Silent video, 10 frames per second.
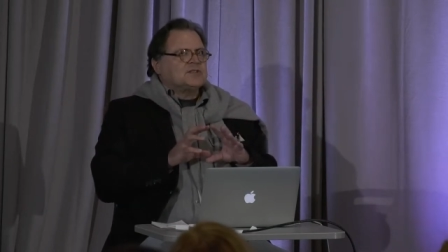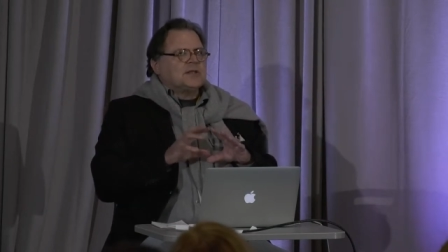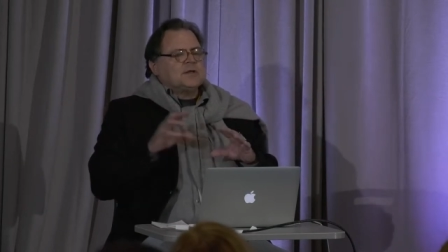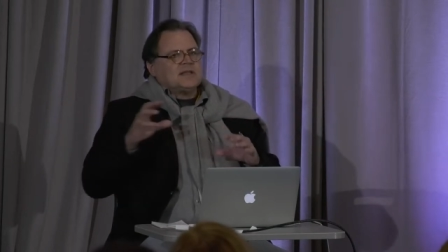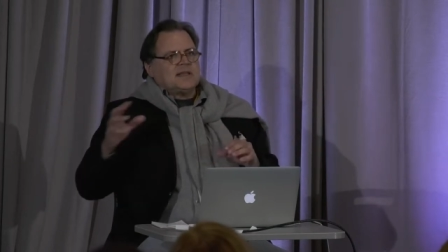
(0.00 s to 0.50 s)
So I
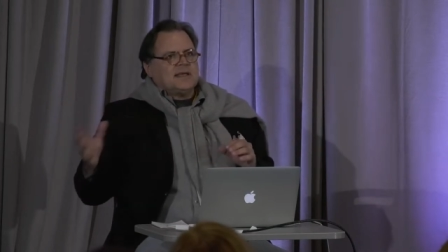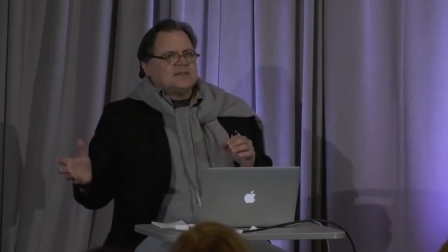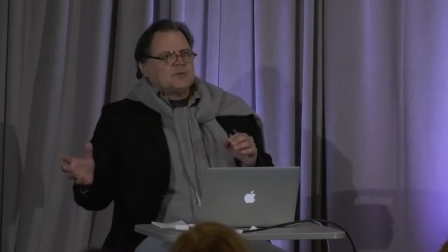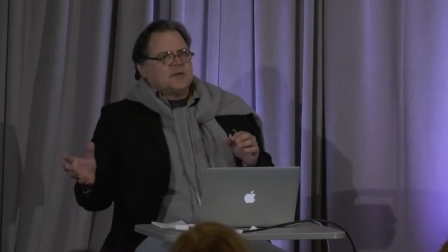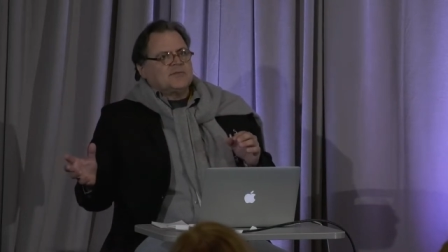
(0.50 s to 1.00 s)
looked at the
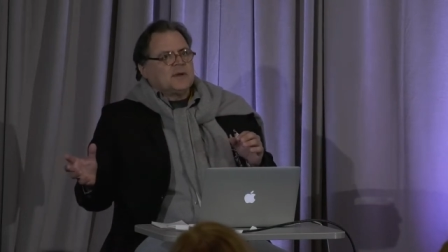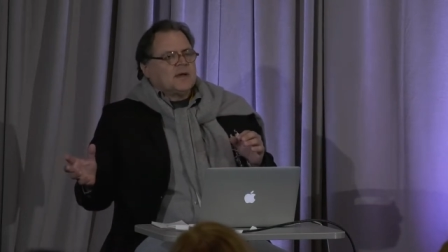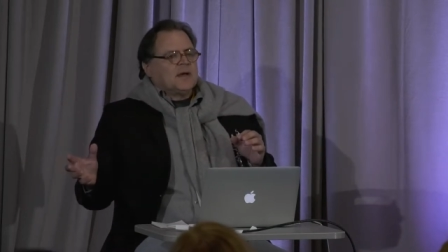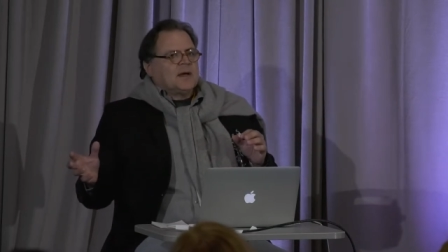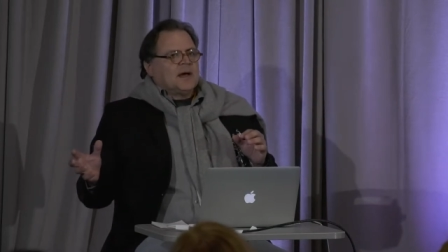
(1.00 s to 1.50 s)
history of,
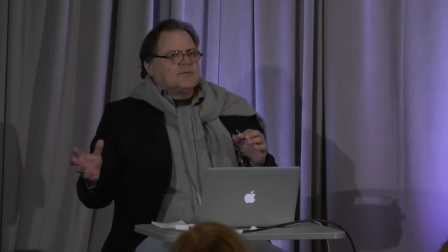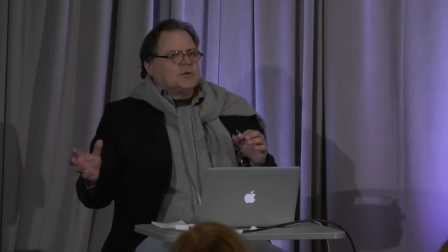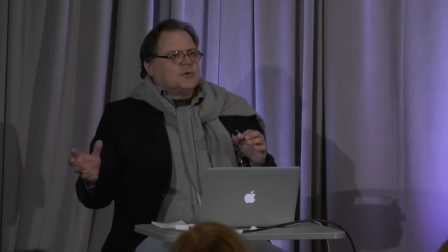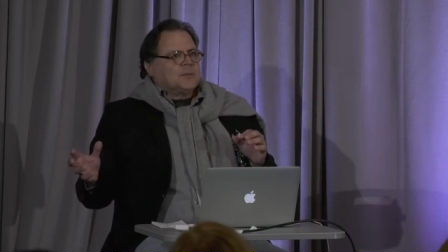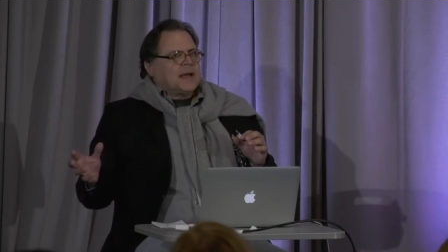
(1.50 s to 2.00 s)
of
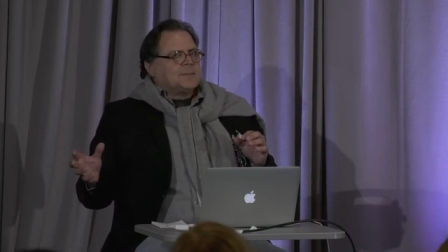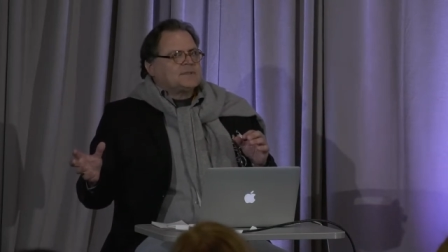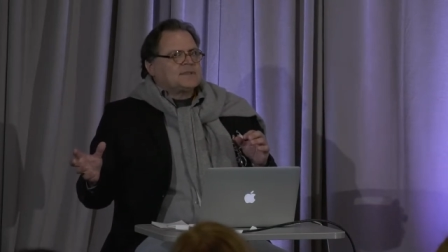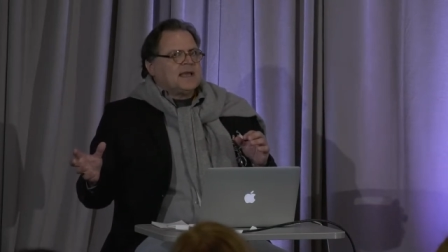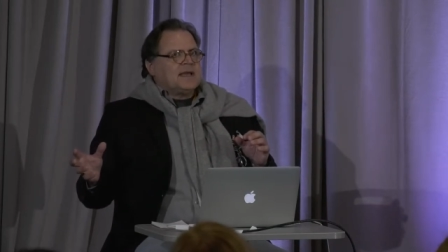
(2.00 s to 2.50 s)
Google
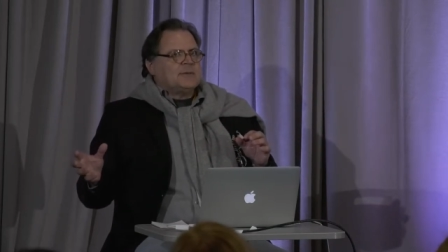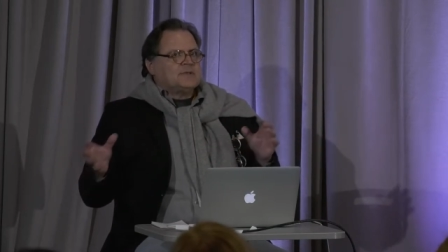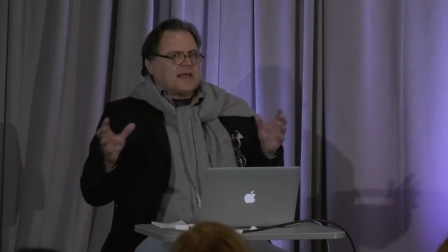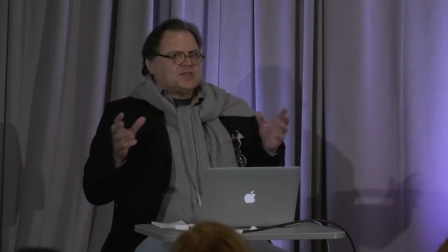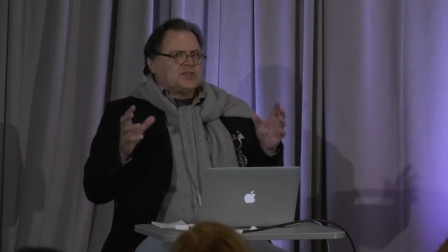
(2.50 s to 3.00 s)
Maps, and it
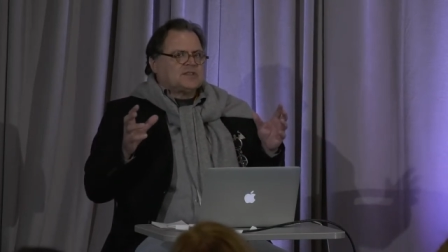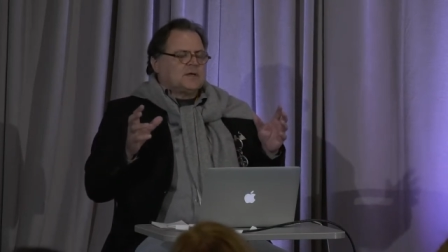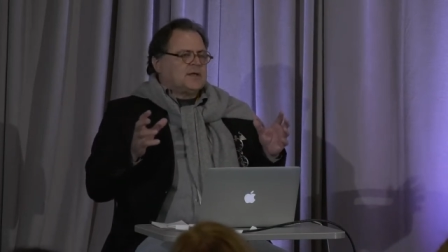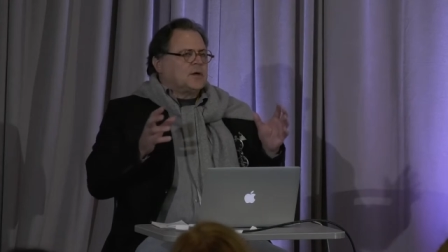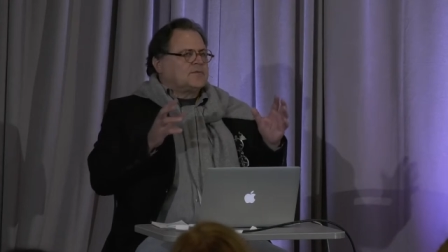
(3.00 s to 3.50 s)
was actually
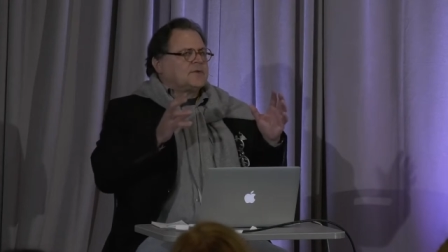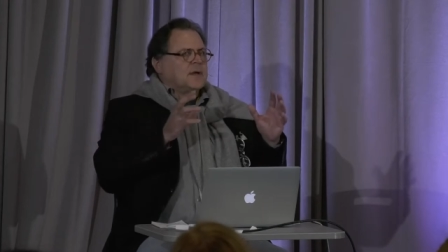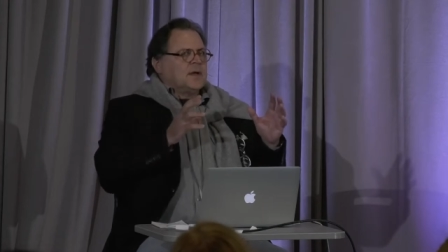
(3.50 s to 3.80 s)
starting off